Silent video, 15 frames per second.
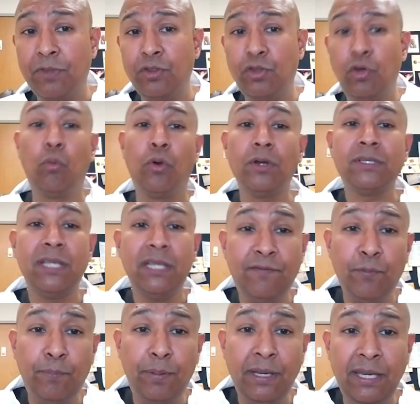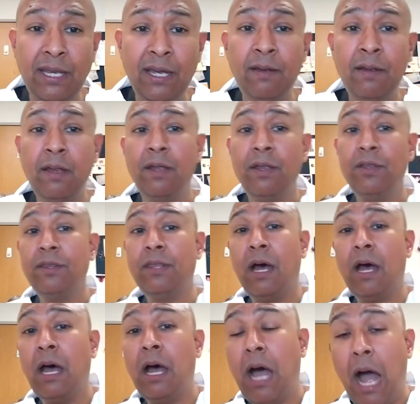The worse the lymphopenia,
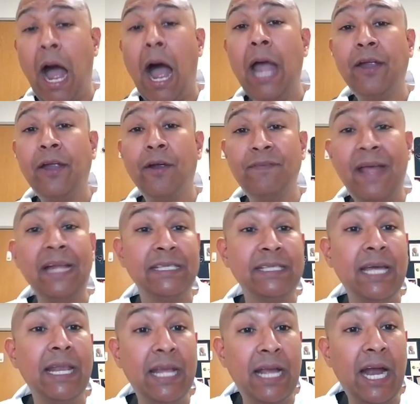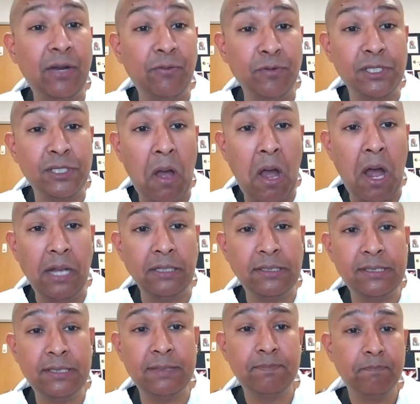the higher that cytokine
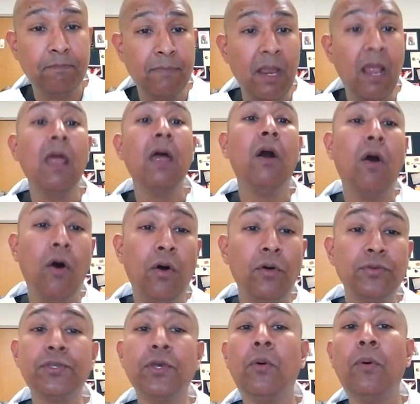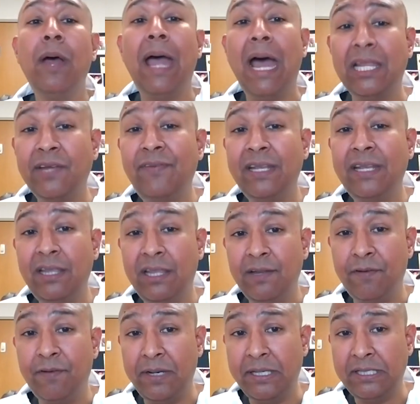response. Also, elevated
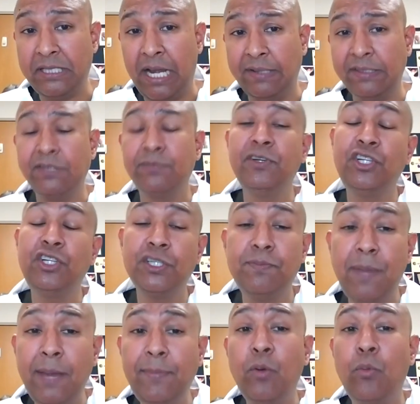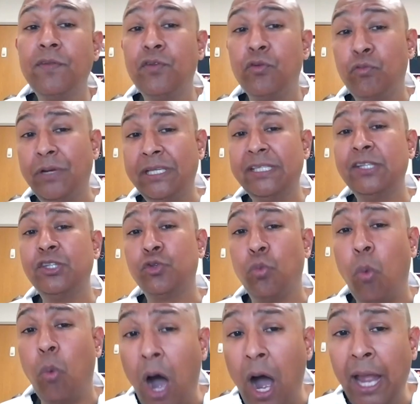liver enzymes, which is maybe one of the reasons
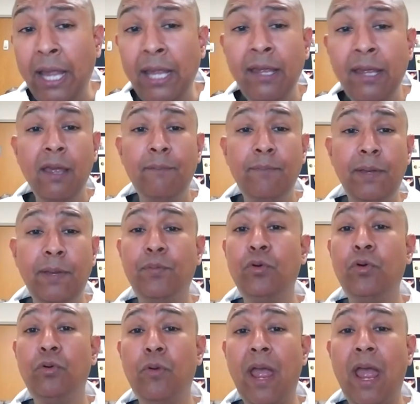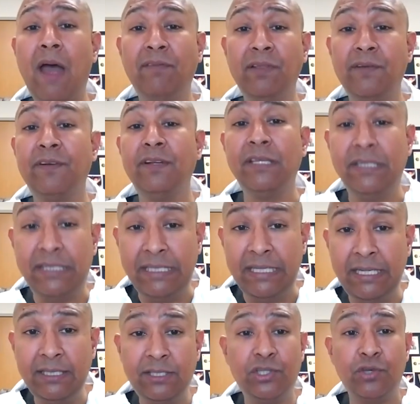why people who have liver
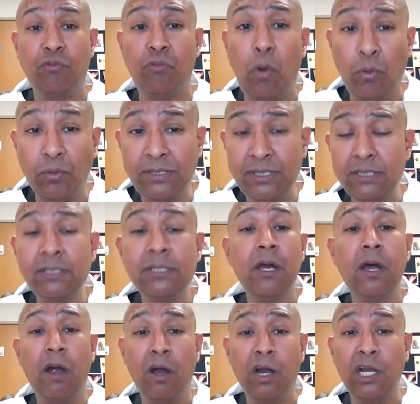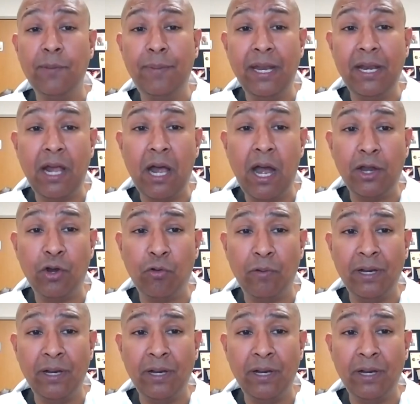disease, cirrhosis, are going to be at a higher